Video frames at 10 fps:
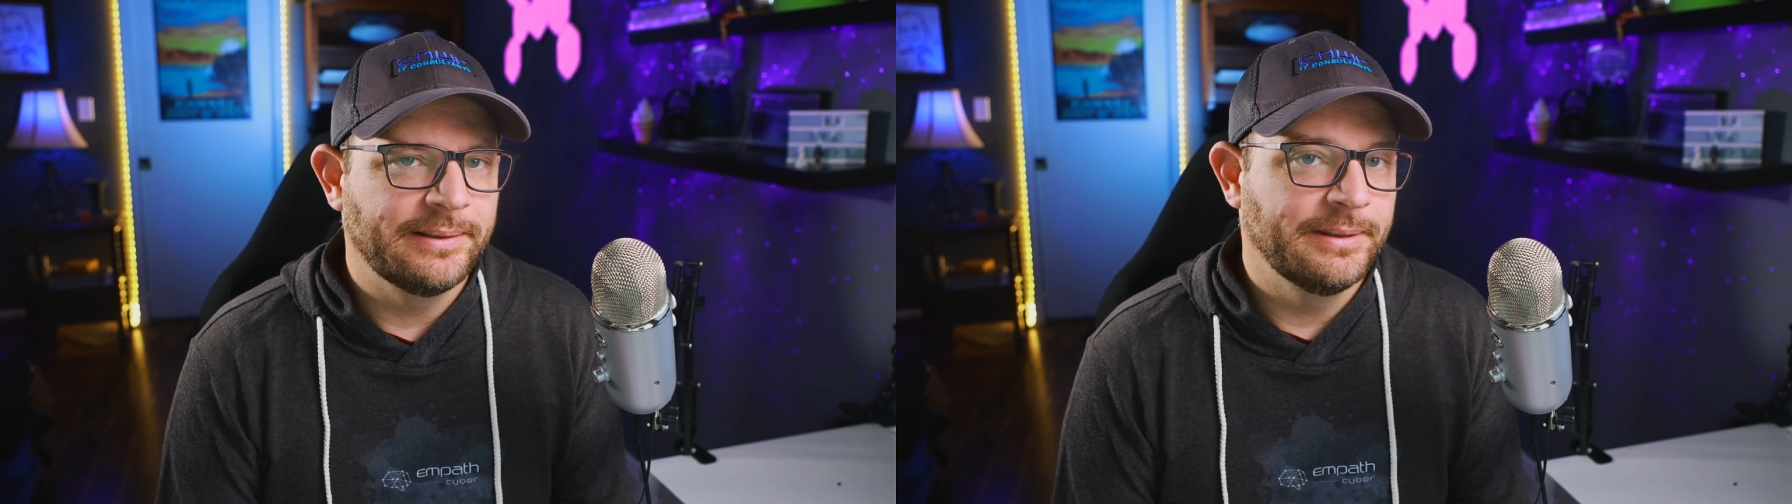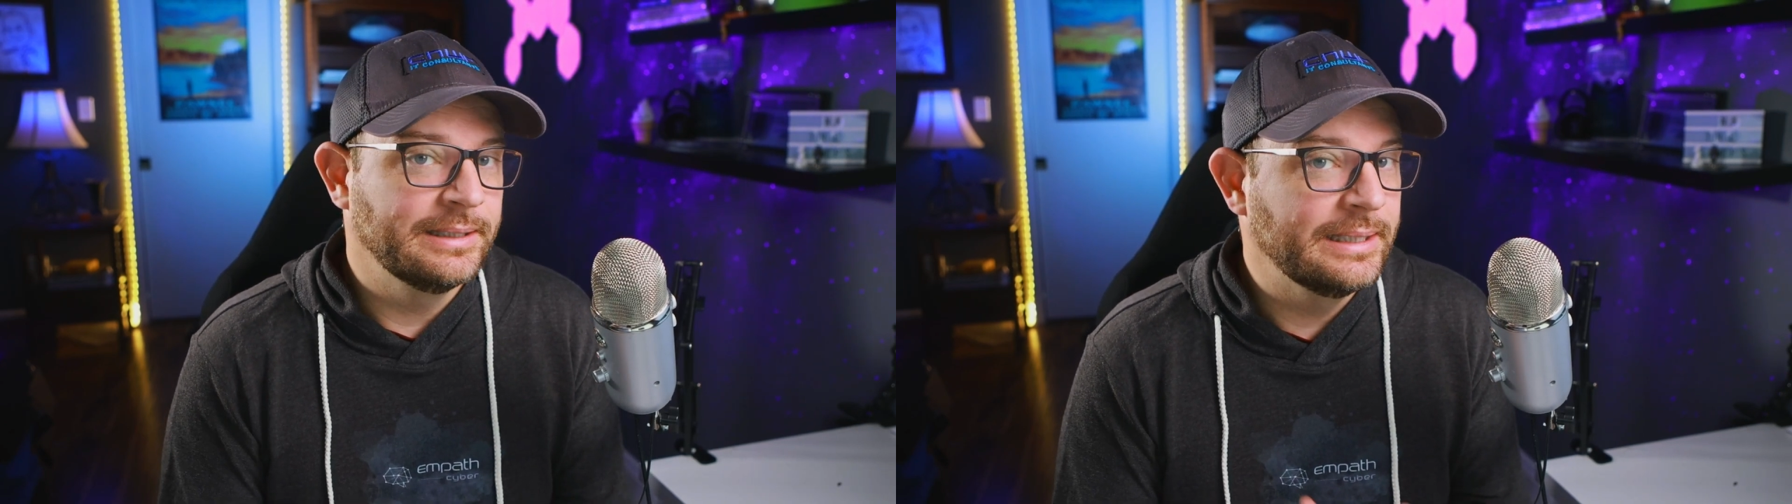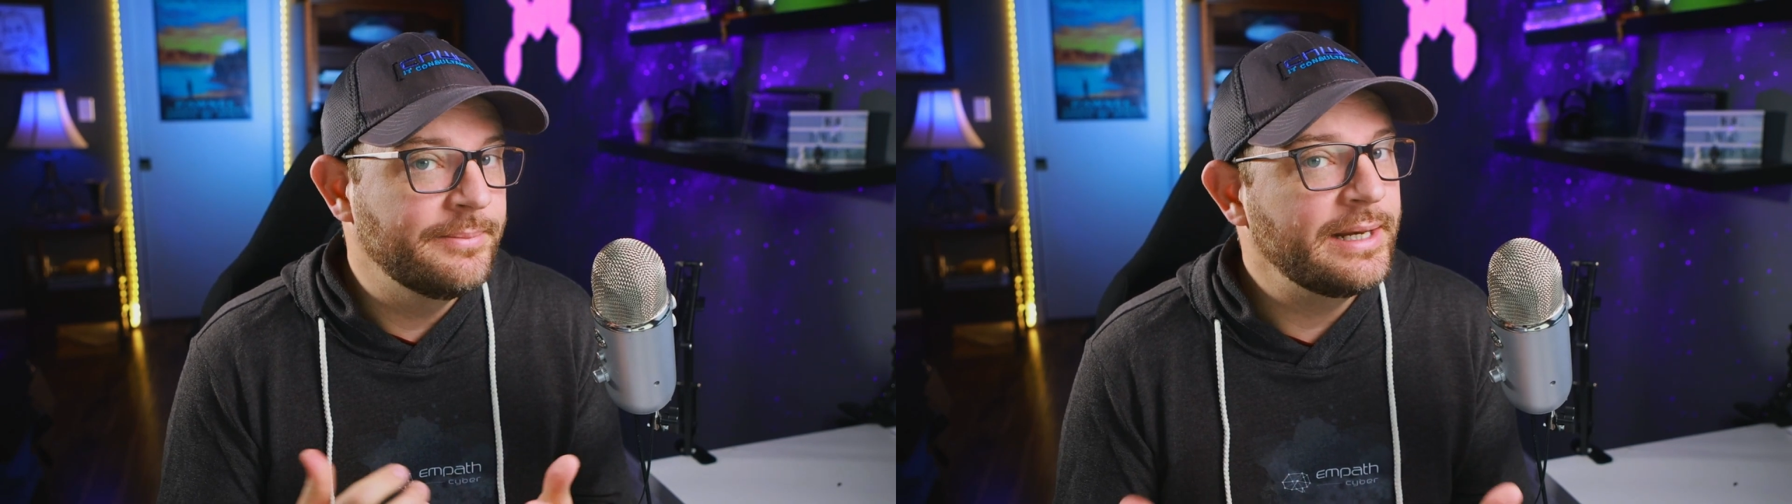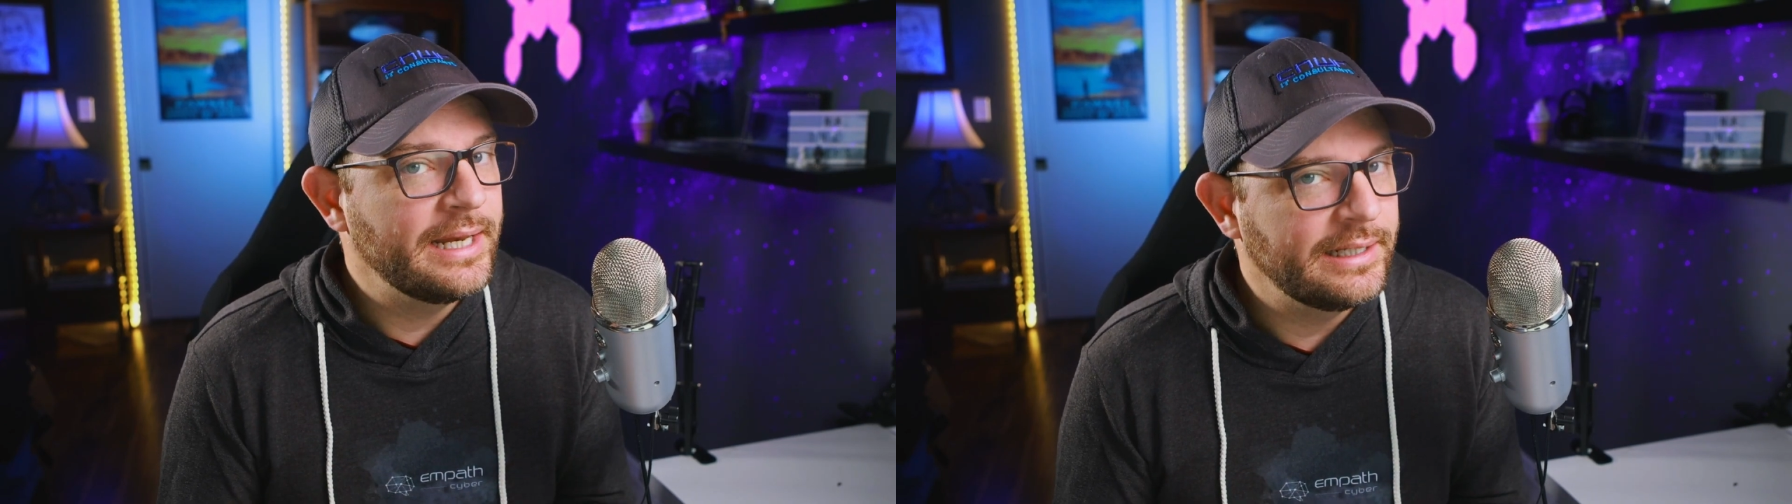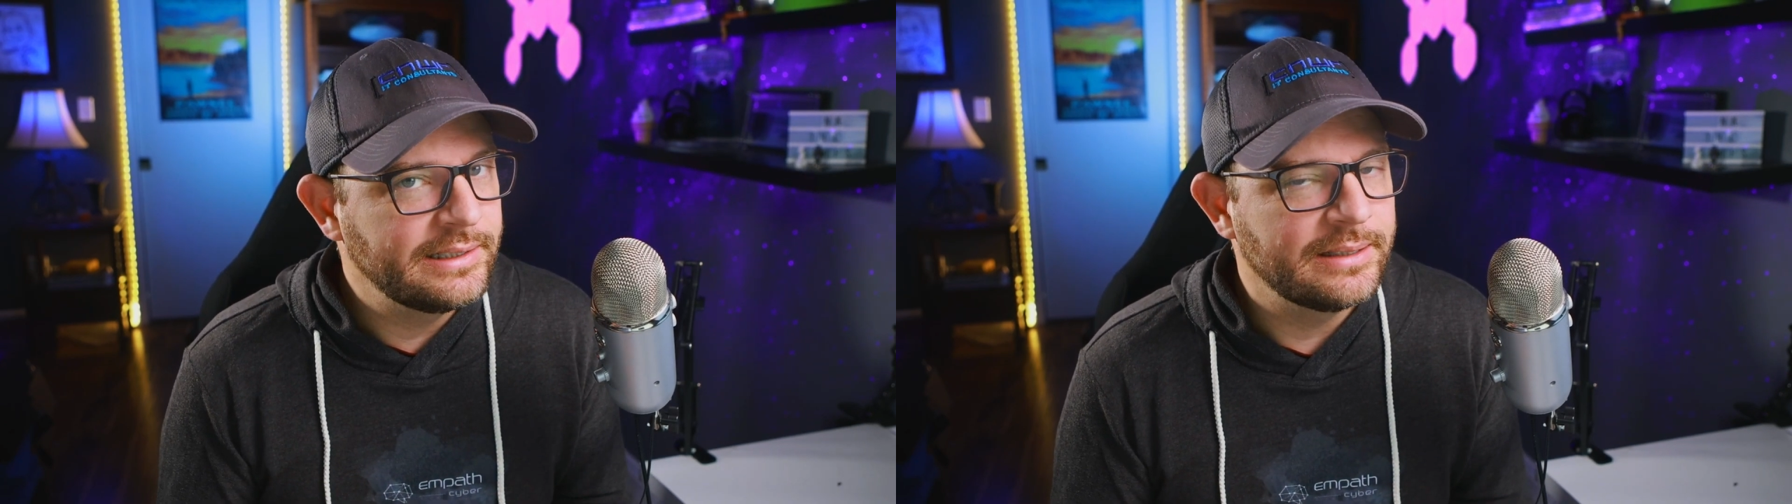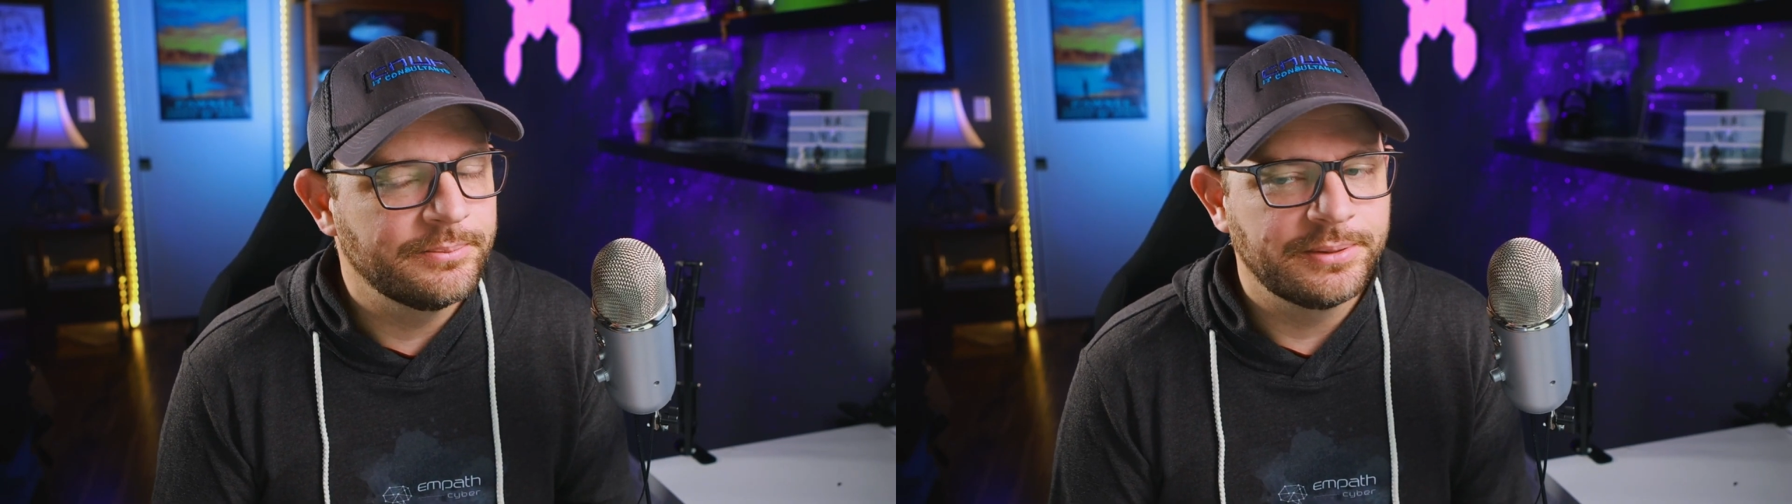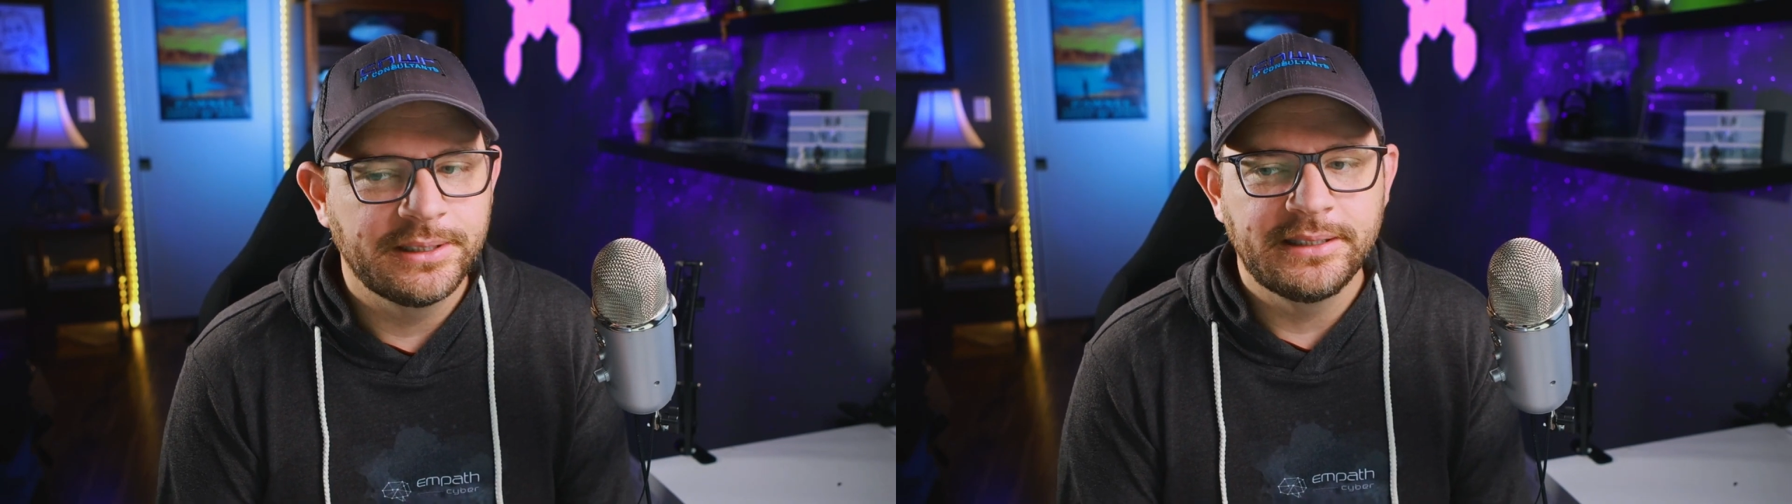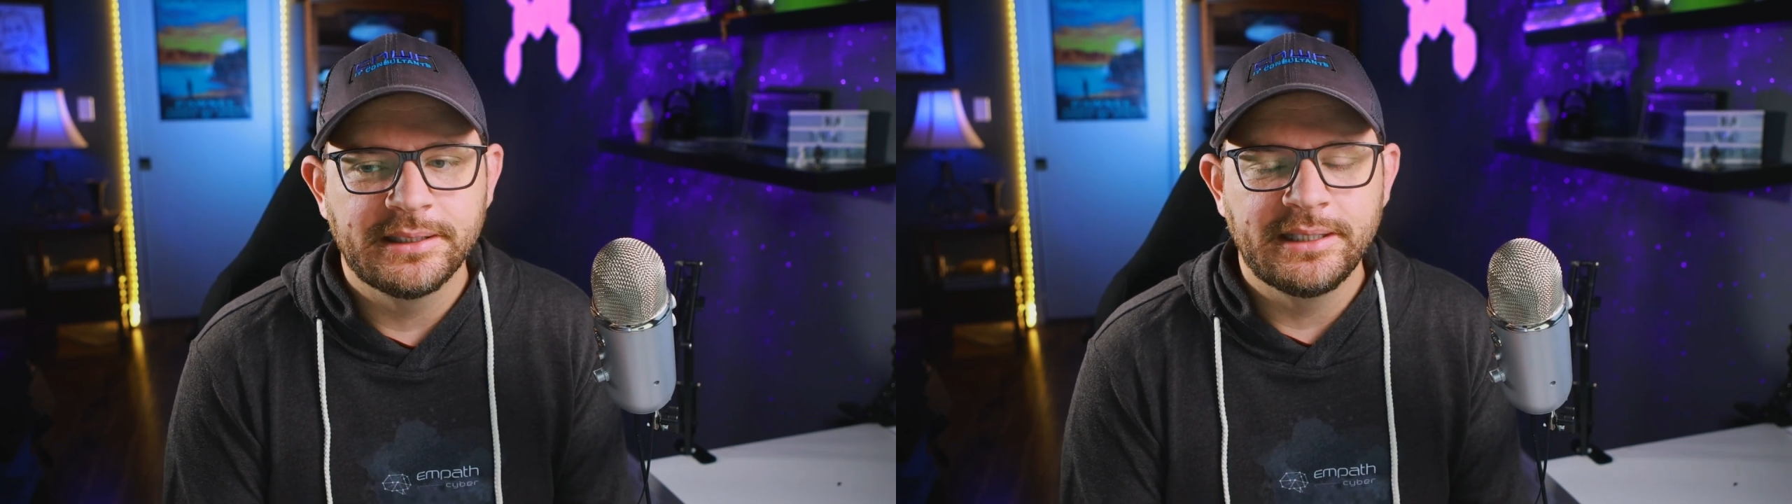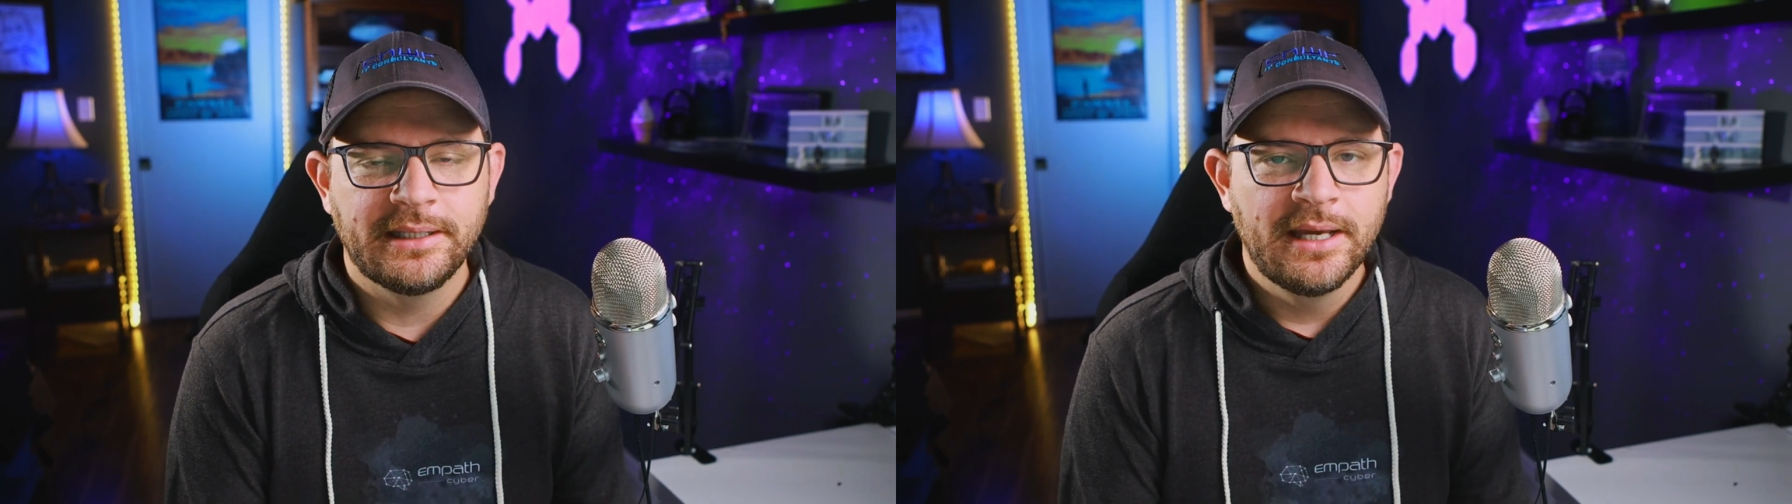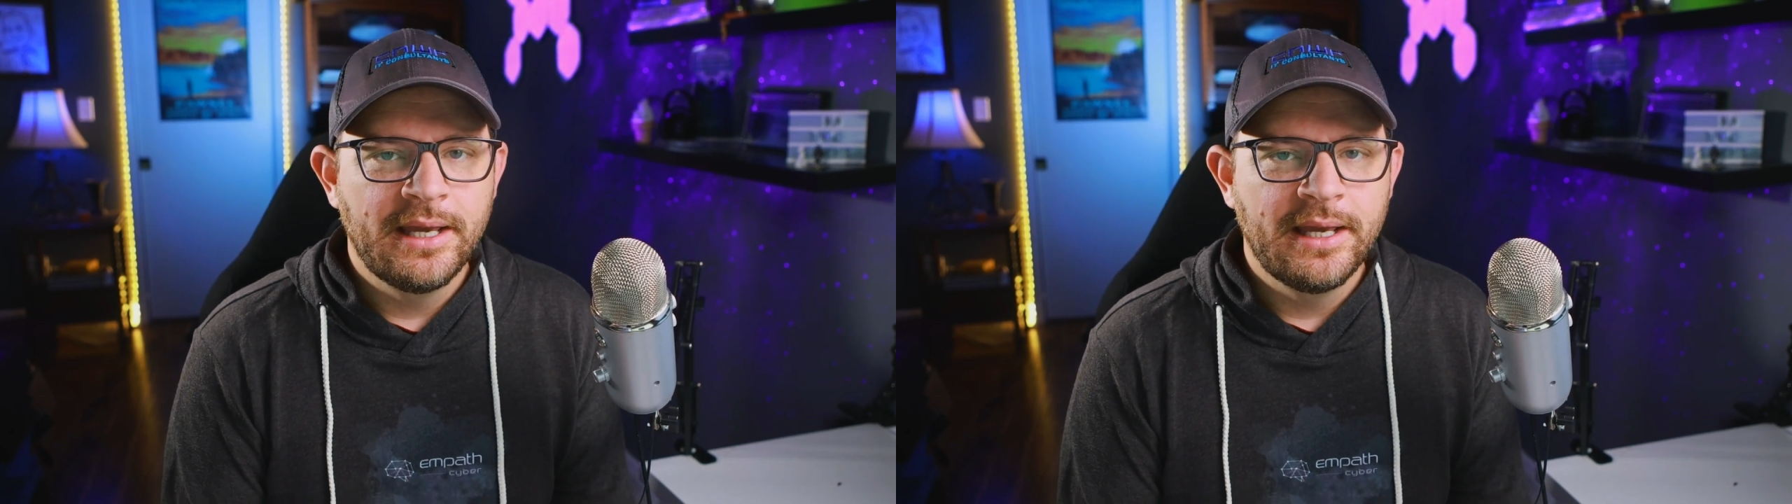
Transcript: eliminated completely?